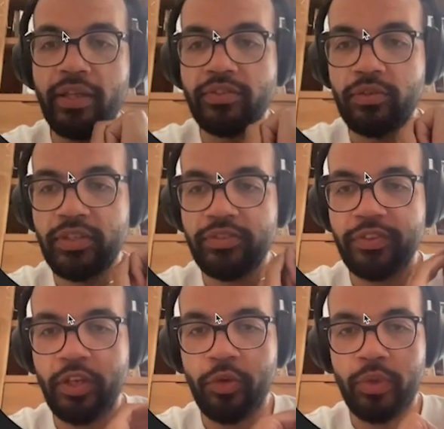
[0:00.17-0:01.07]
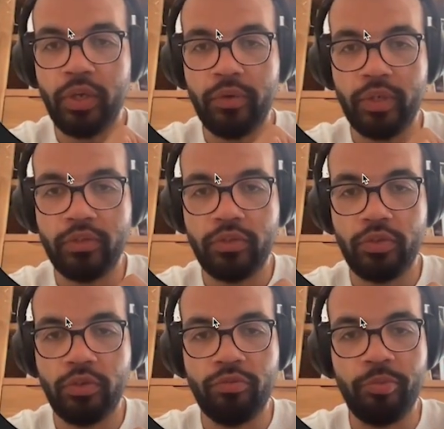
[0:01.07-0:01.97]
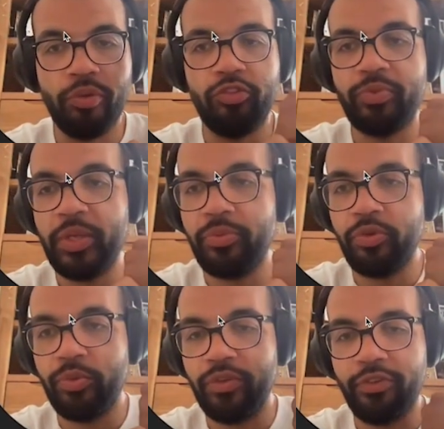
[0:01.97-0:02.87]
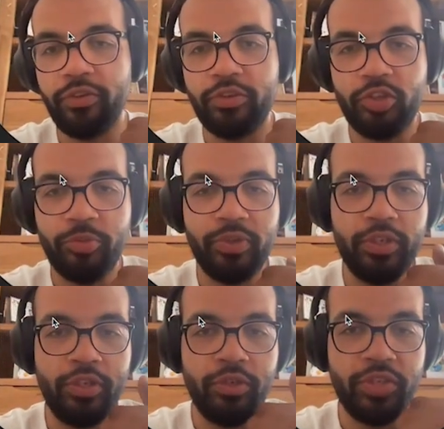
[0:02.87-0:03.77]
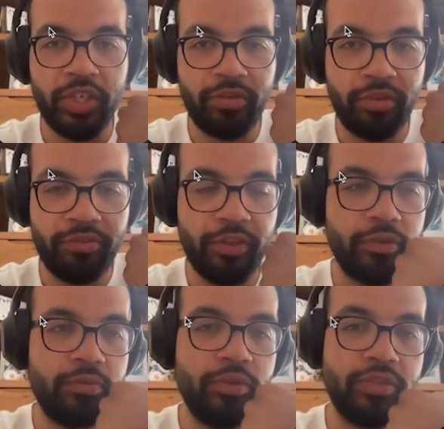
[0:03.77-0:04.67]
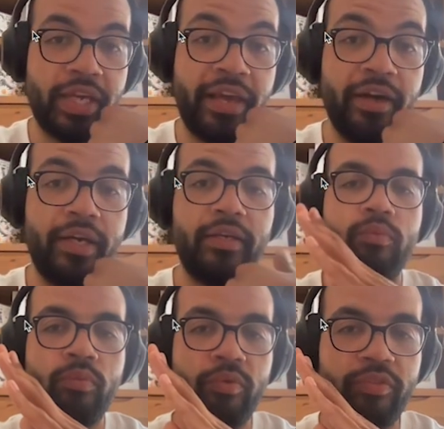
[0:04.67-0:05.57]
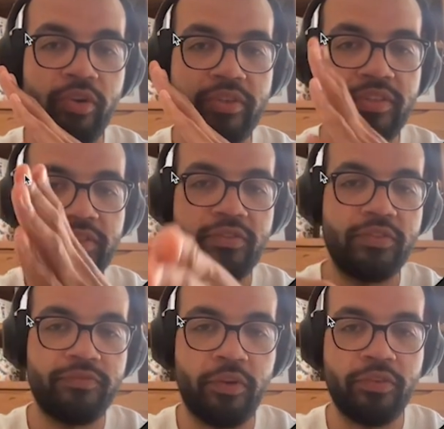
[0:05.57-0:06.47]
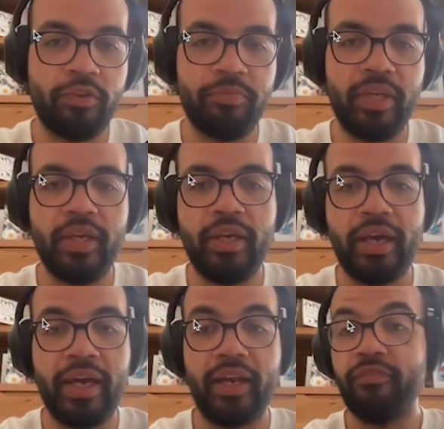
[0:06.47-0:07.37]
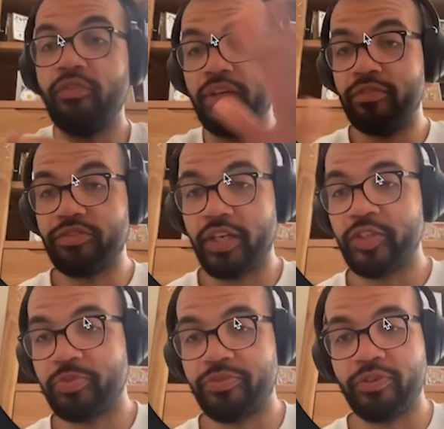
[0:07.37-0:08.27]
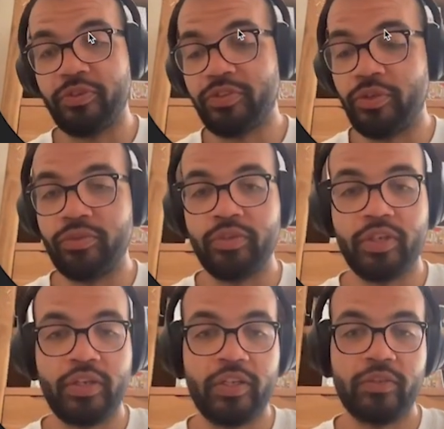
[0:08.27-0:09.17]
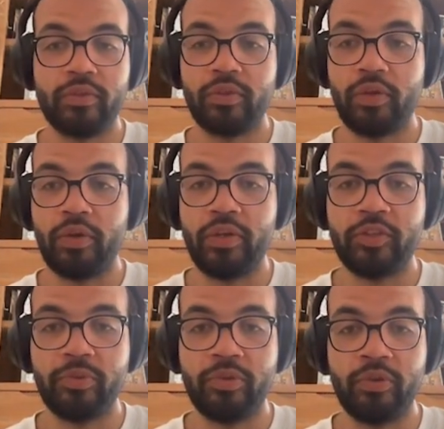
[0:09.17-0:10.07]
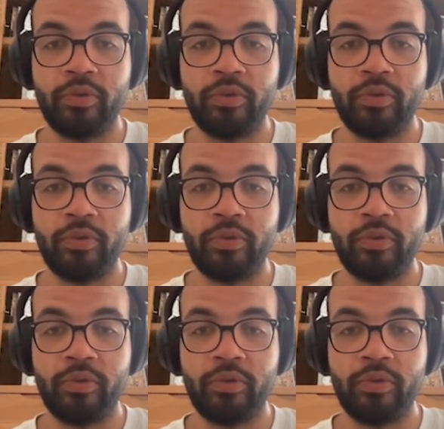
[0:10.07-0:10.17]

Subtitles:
so in this video, we're going to remove people with Photoshop and the new generative fill using AI. What we've got is this photo of me here, and I've not even tried this before, so you're going to go and explore along